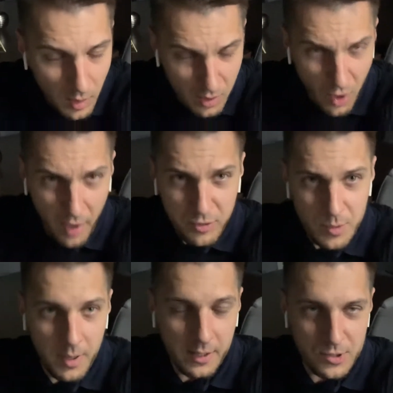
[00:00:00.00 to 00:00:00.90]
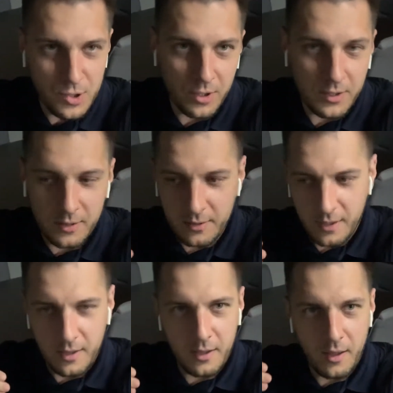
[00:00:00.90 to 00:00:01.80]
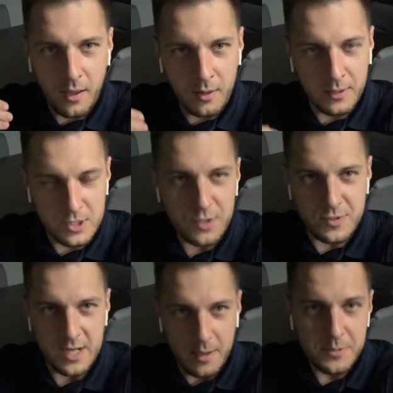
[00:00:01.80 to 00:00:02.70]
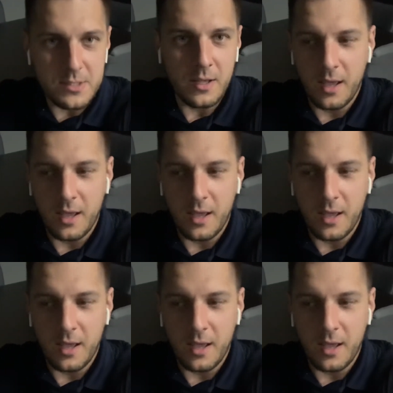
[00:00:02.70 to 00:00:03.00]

you have to make a certain list of steps,